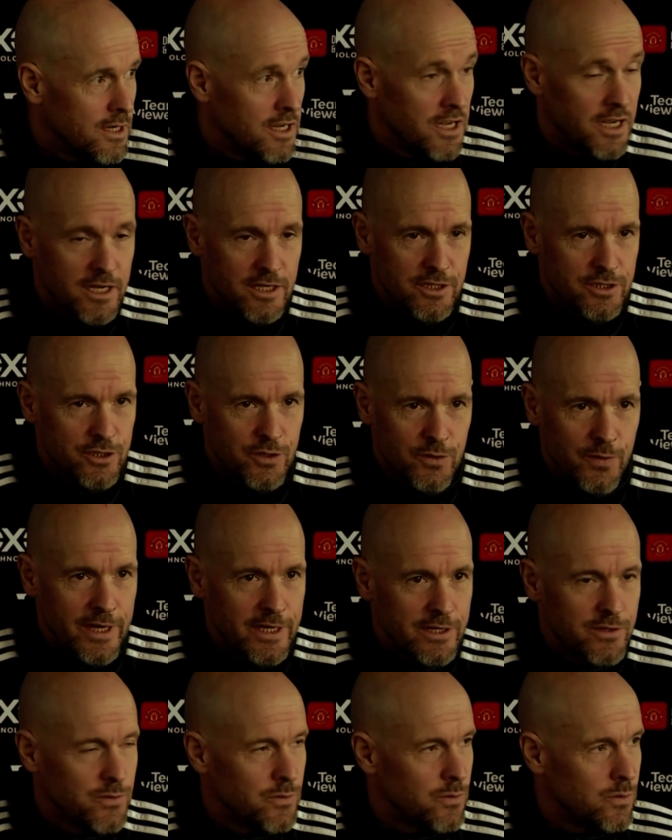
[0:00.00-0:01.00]
It's
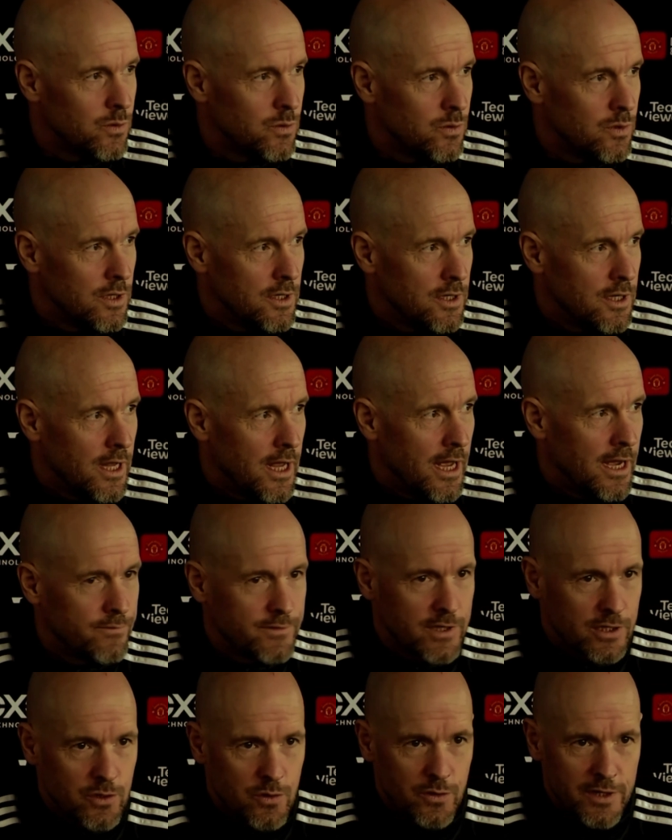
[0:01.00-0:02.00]
great to have
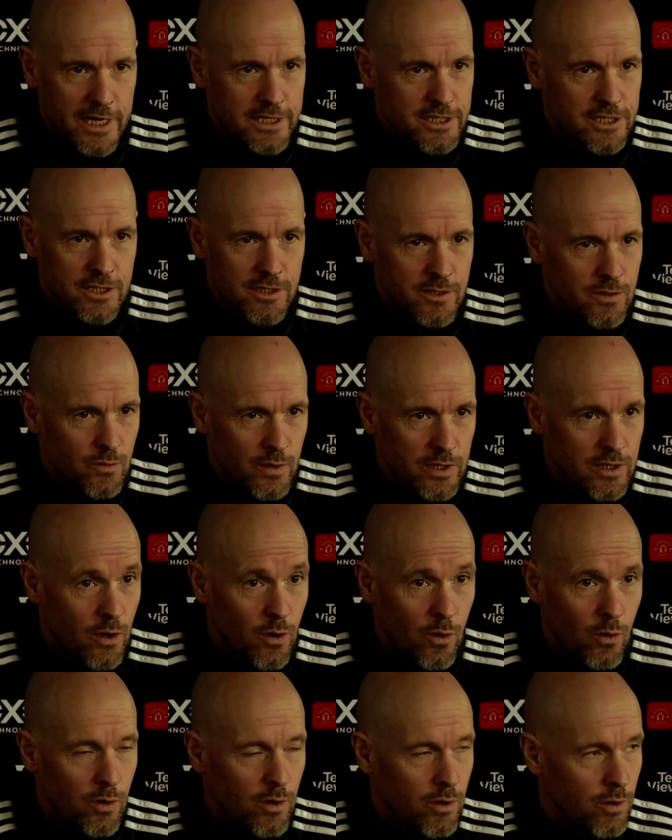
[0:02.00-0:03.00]
that connection with
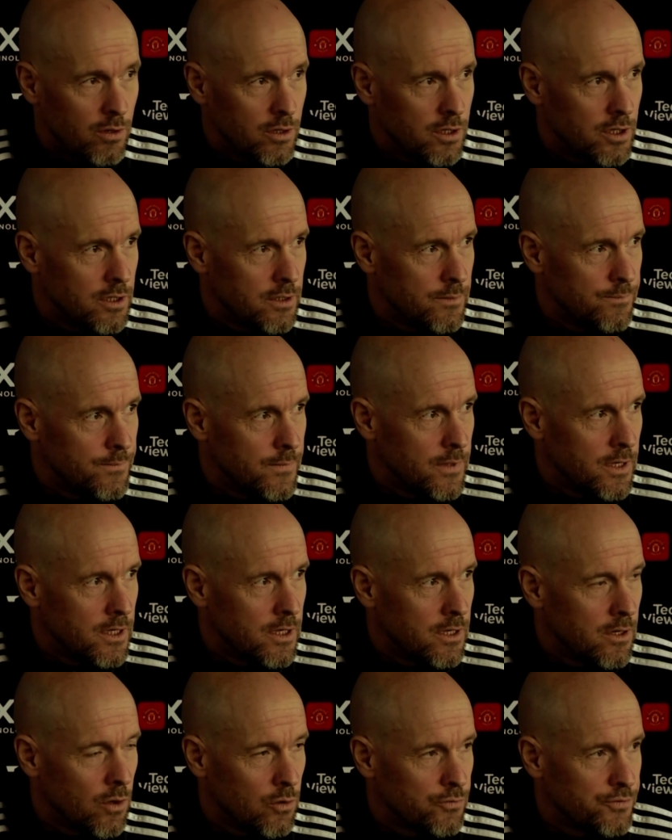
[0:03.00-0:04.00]
whole
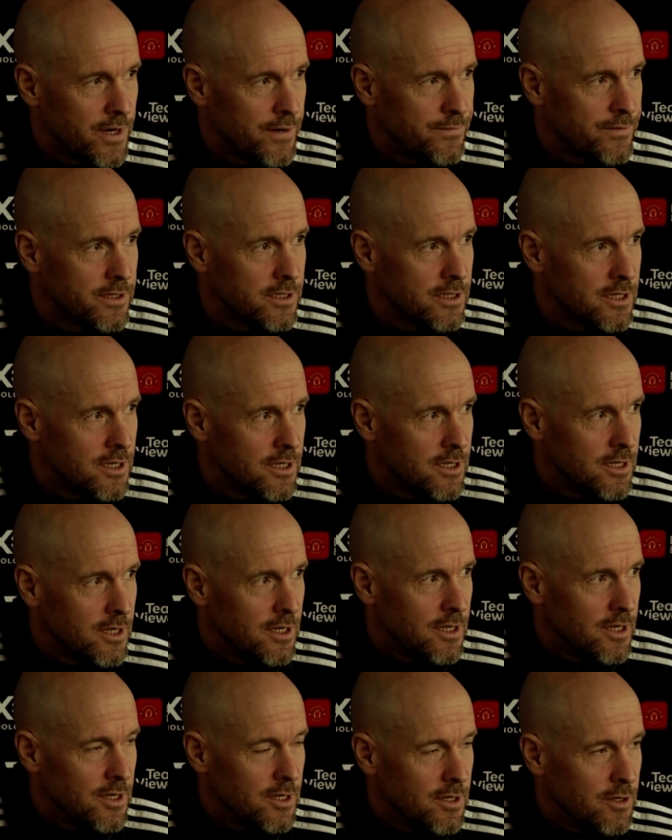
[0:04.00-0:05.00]
Old Trafford,
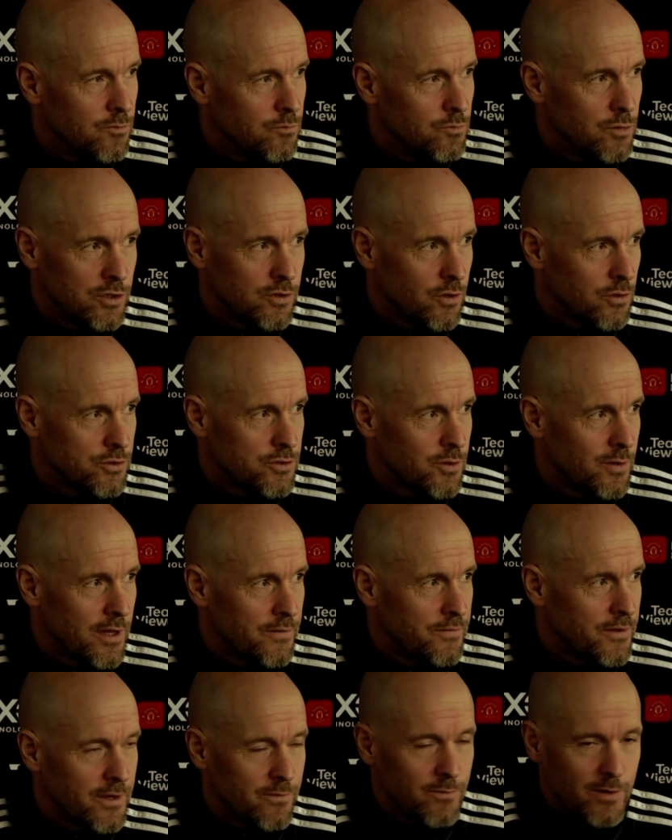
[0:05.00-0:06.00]
but also I
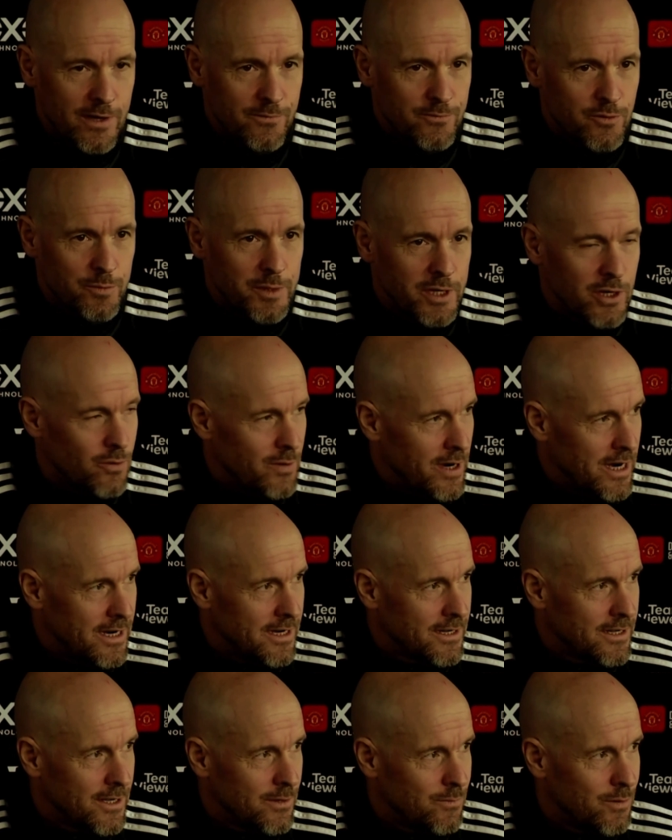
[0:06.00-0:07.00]
think we have to be aware
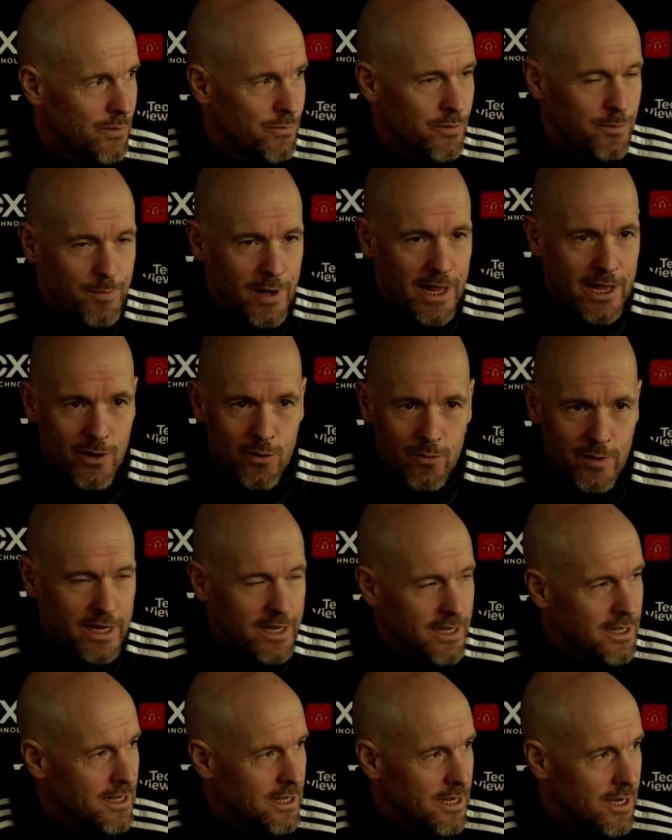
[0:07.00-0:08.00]
when we play
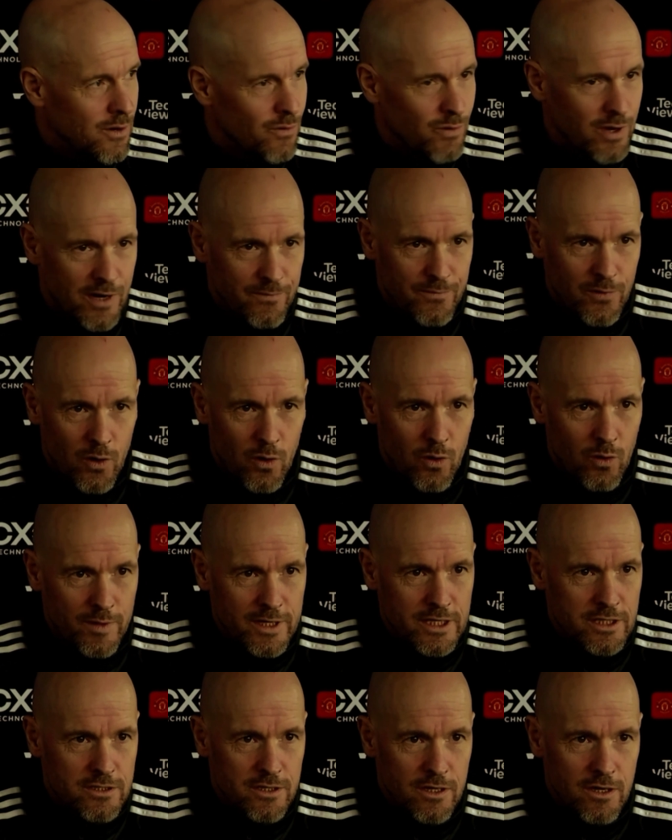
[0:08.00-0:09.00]
away, we have
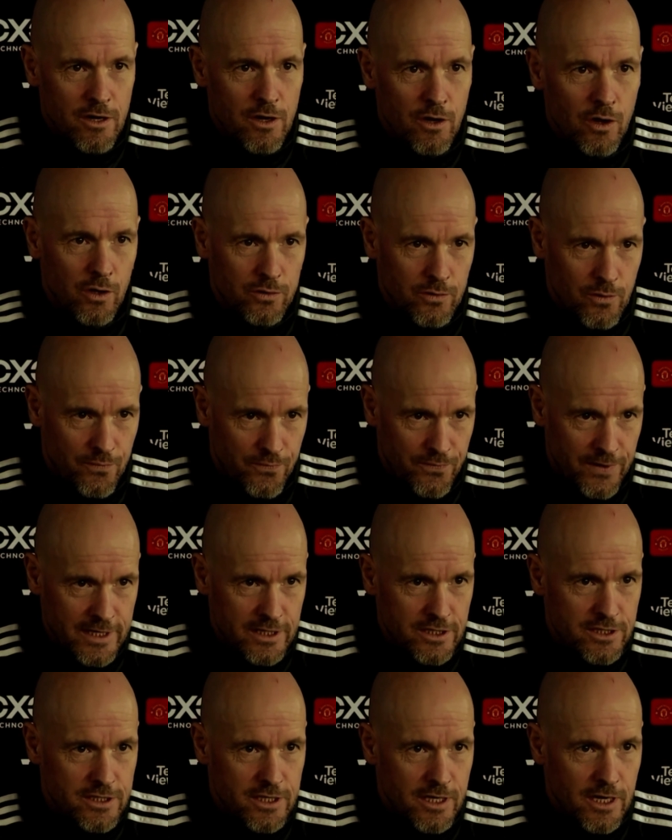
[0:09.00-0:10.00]
always a lot of
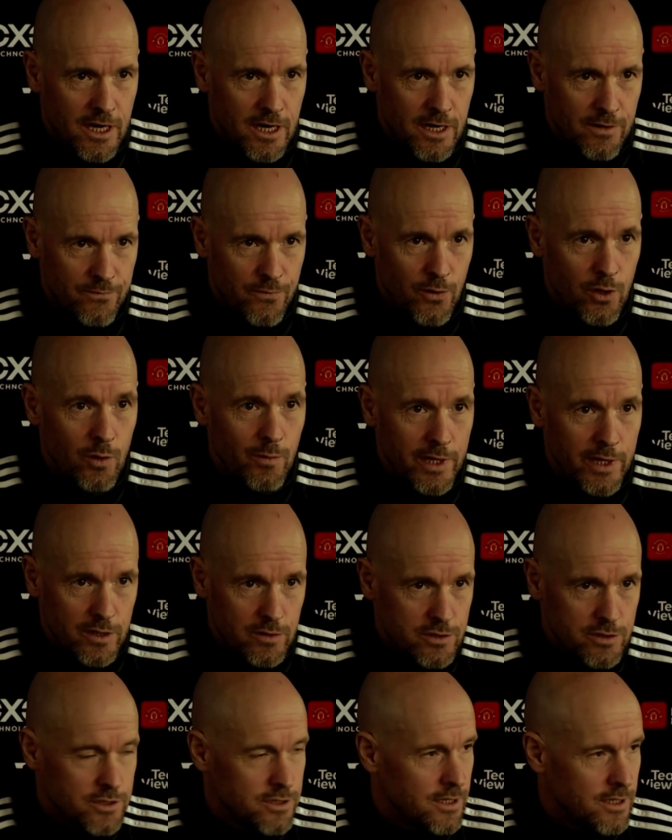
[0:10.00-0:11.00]
fans are following
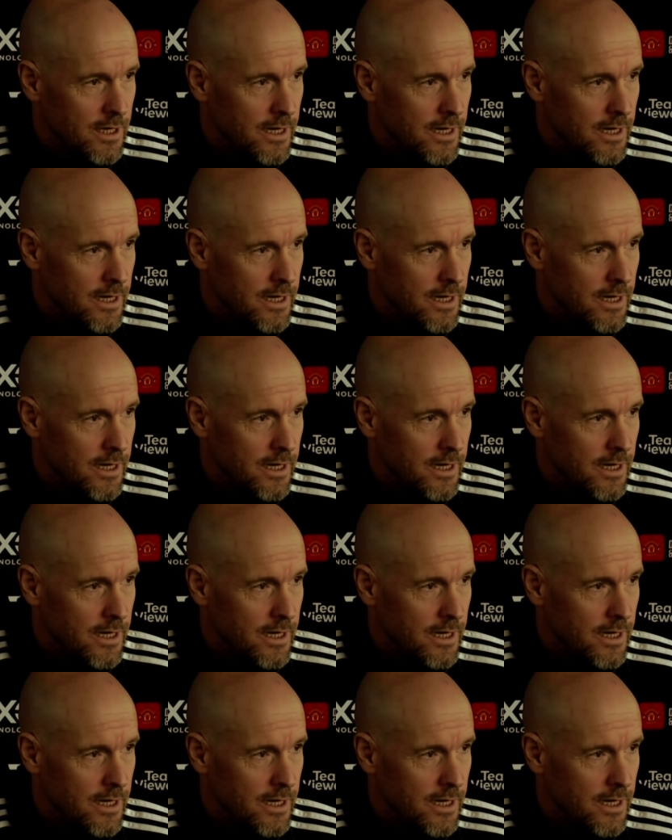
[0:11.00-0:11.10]
us,